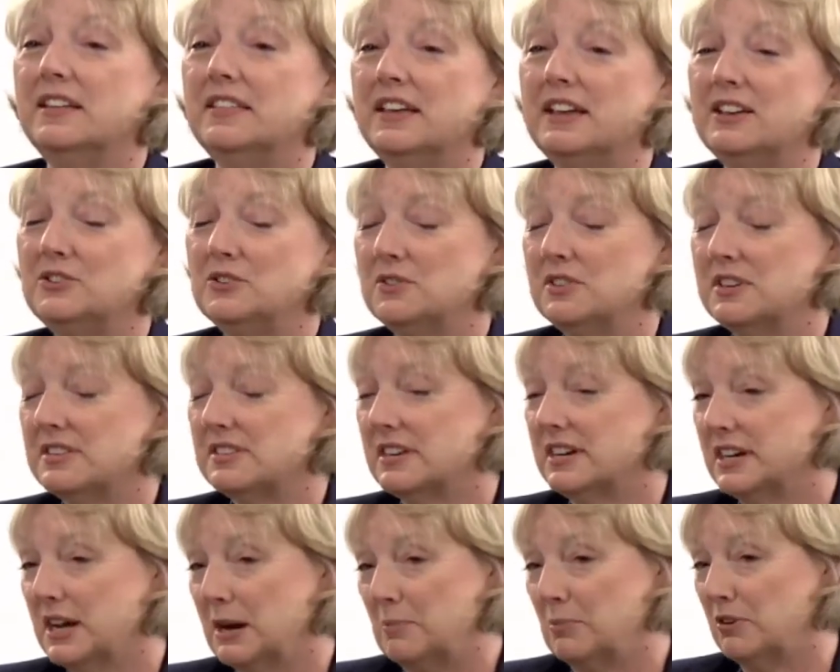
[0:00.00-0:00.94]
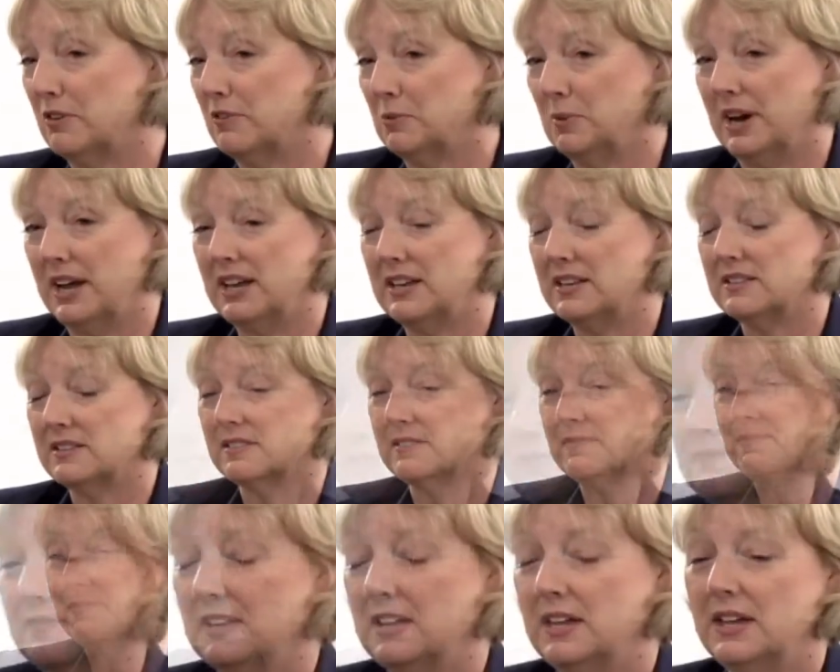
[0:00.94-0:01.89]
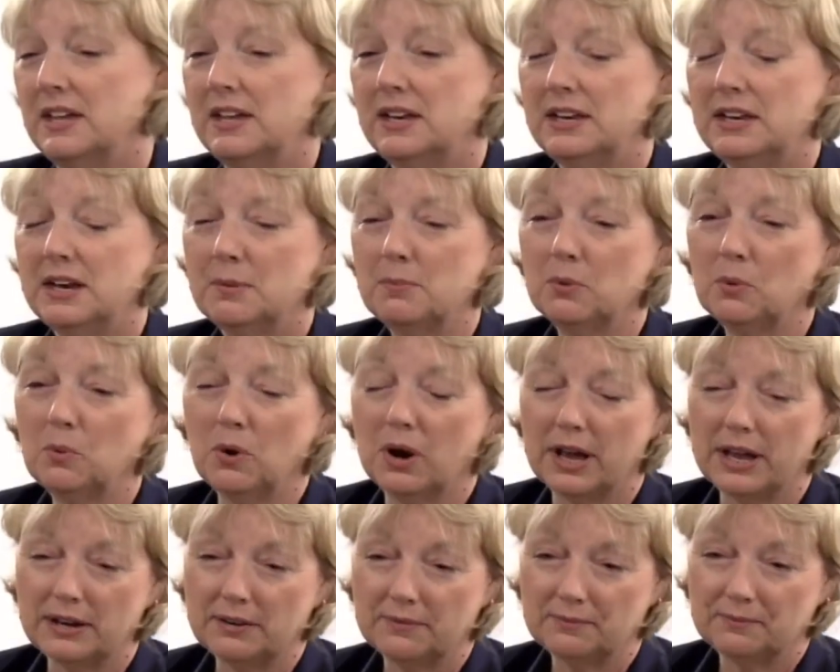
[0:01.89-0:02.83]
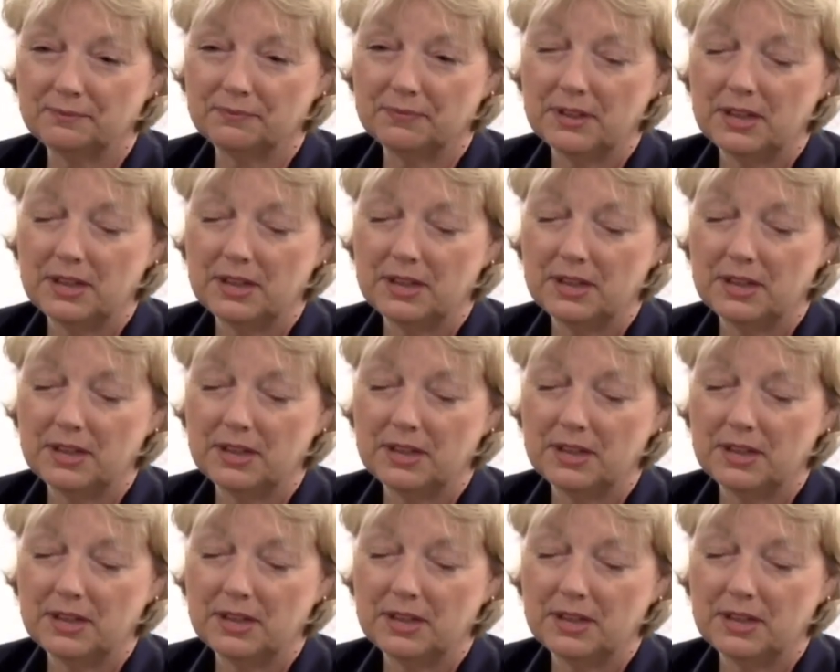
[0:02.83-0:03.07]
They do this in a number of ways. Number one,